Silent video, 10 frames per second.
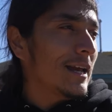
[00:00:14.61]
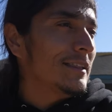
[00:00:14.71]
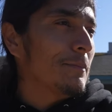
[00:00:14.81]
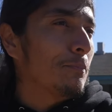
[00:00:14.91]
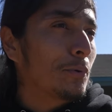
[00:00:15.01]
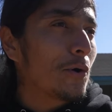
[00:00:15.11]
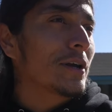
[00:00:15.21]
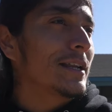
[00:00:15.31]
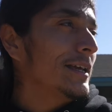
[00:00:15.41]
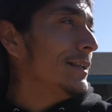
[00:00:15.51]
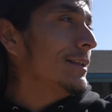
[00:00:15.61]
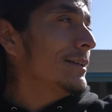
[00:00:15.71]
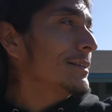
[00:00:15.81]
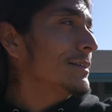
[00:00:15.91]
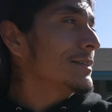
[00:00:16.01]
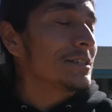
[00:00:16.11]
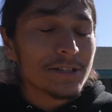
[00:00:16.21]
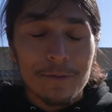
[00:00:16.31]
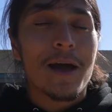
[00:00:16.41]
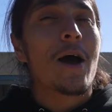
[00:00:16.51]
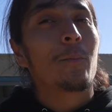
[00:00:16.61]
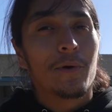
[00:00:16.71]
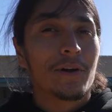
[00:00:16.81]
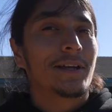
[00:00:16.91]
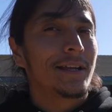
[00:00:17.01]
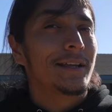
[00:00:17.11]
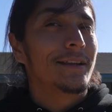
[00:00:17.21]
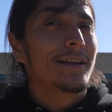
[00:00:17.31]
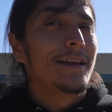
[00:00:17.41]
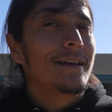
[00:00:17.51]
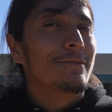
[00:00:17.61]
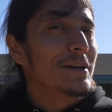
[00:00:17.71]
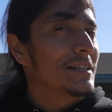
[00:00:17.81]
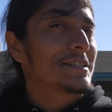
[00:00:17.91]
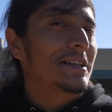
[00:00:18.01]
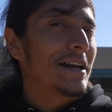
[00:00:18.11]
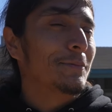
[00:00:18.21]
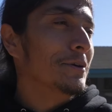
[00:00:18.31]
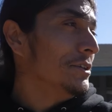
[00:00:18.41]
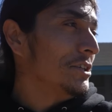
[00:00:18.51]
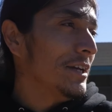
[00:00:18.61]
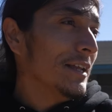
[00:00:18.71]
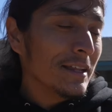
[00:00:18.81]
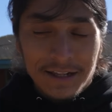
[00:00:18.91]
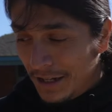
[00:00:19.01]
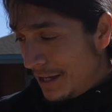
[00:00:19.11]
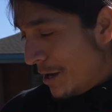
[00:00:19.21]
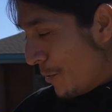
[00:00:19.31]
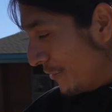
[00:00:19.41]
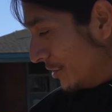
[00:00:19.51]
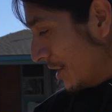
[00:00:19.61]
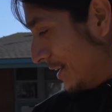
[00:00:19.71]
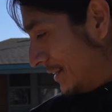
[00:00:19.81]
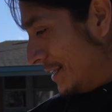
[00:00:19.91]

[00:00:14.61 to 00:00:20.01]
and they broke it in, somehow broke it in, and made it slidable and shit. I'm over here looking at